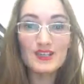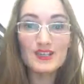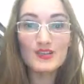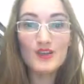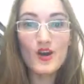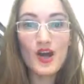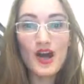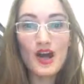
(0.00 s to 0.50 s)

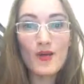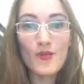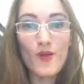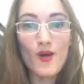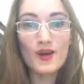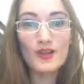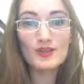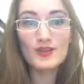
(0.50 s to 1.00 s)
So I
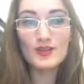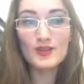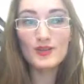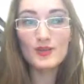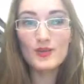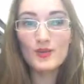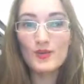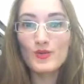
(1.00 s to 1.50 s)
wanted
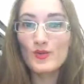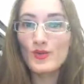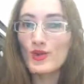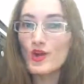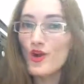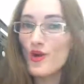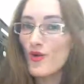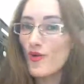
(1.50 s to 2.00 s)
to
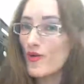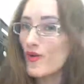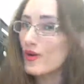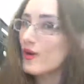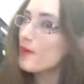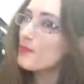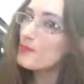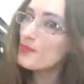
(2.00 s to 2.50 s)
go
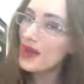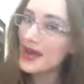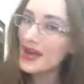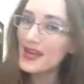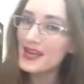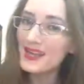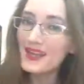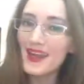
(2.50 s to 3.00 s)
a
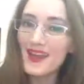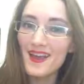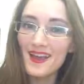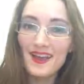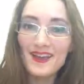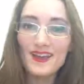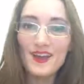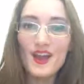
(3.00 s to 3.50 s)
bit
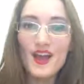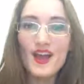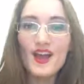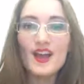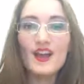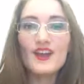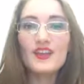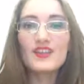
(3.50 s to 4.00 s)
in
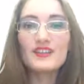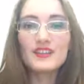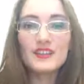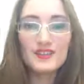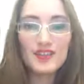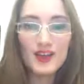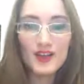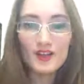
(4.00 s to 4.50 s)
the
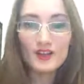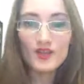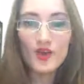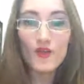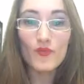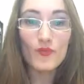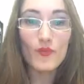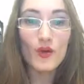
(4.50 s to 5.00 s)
details
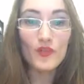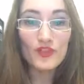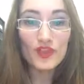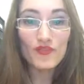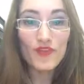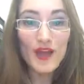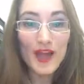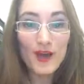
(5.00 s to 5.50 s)
of what
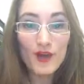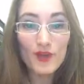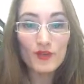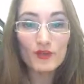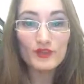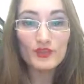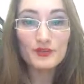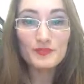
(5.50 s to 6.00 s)
they
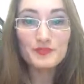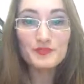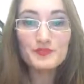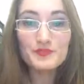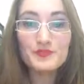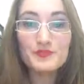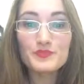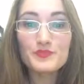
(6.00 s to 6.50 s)
found
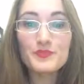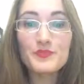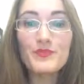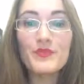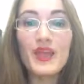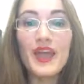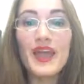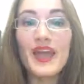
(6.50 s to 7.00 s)

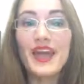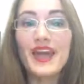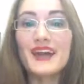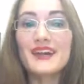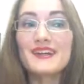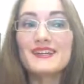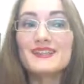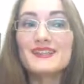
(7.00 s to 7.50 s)

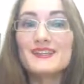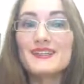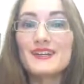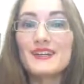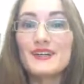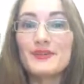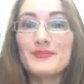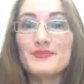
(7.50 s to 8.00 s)

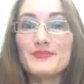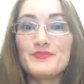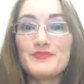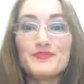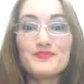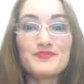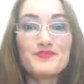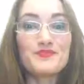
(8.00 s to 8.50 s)

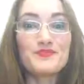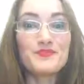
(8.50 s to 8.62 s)
and,